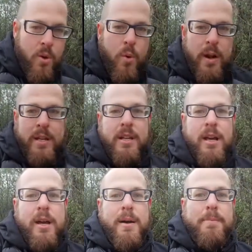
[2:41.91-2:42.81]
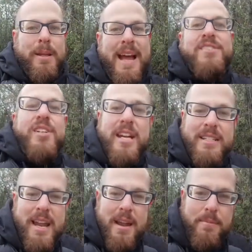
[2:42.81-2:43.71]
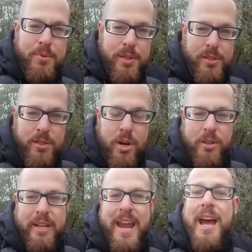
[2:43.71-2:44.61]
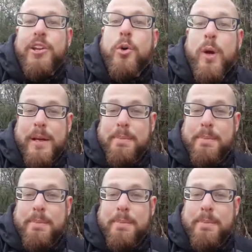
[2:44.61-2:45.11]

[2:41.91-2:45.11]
One of the plant's nicknames is called the candlewick